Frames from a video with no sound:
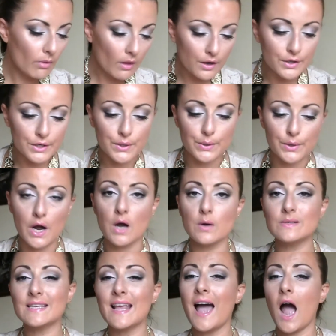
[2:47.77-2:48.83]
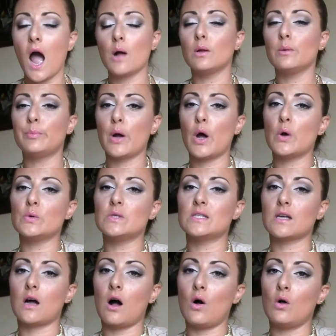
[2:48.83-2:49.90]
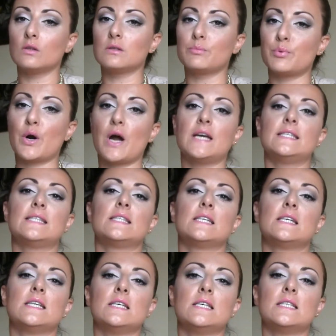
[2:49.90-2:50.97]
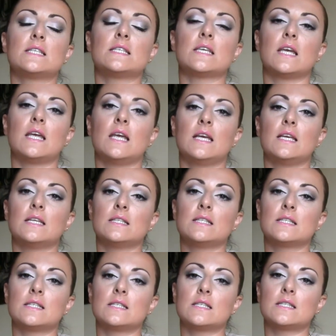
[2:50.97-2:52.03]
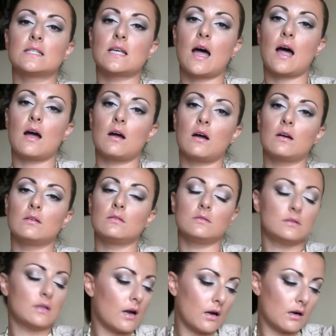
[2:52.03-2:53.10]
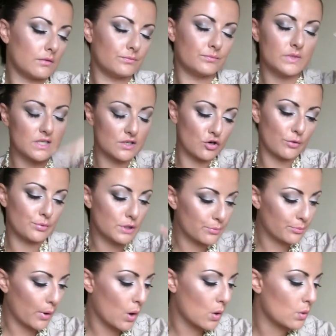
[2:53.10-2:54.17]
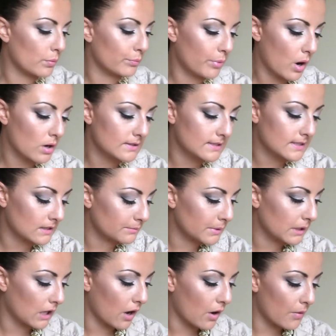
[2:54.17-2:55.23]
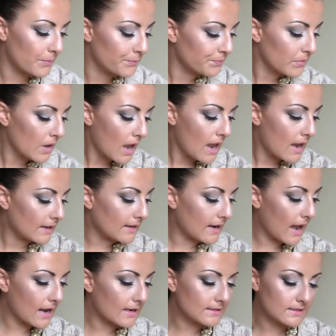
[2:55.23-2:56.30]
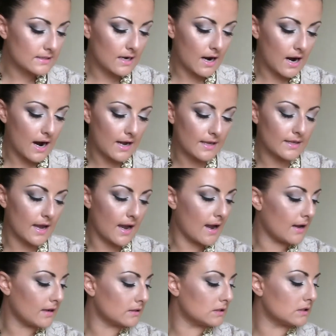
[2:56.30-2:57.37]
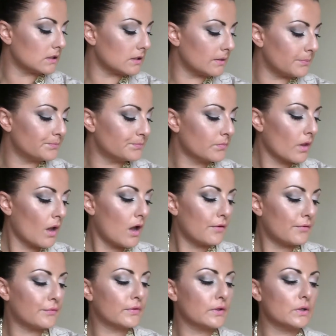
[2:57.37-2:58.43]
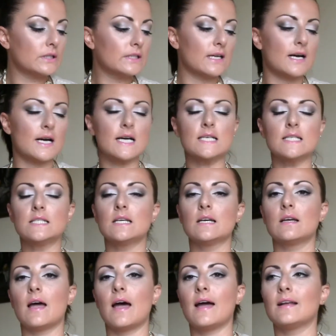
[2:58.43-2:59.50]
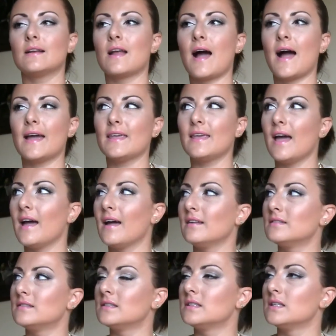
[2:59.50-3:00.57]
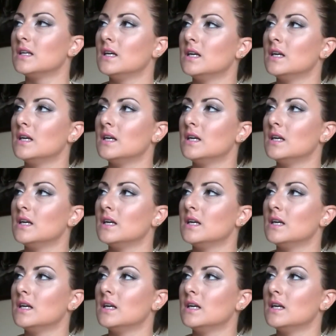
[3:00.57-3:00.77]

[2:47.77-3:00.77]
euros. I will post all the prices in the description box down below. Next, I get Fluidline and I get